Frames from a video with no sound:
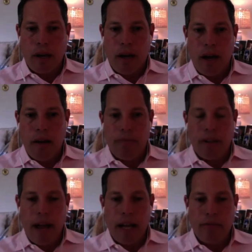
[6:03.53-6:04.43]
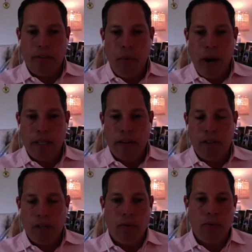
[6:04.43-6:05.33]
of the last few weeks have
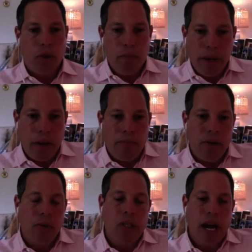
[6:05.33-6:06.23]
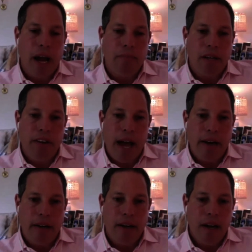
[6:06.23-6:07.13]
shown 2 million new jobs have
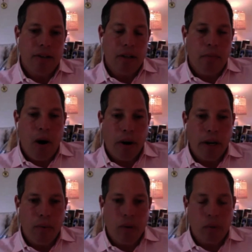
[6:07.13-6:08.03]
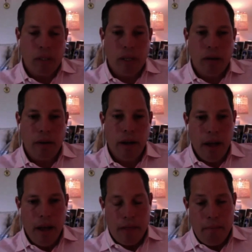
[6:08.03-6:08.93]
added to the market, which was the
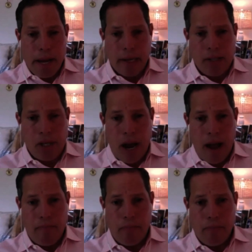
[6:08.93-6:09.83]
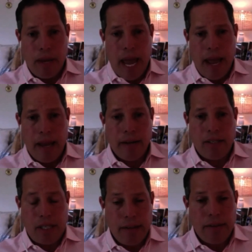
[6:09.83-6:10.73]
biggest job gain
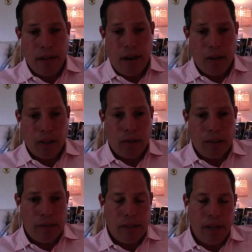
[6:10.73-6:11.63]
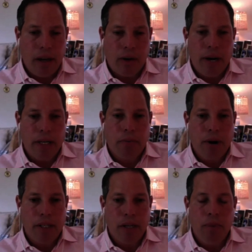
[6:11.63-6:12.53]
since the Great
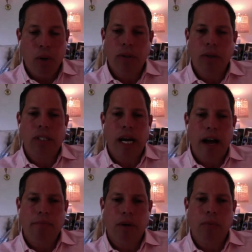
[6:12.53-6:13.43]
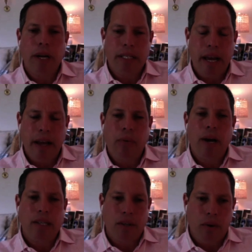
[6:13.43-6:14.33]
Depression. Most of those jobs are retail,
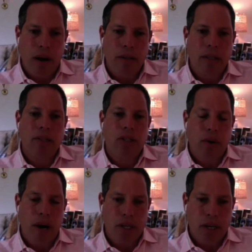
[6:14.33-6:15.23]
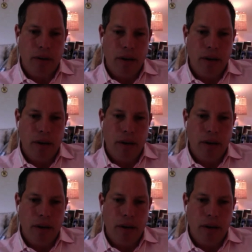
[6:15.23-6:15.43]
restaurants, construction,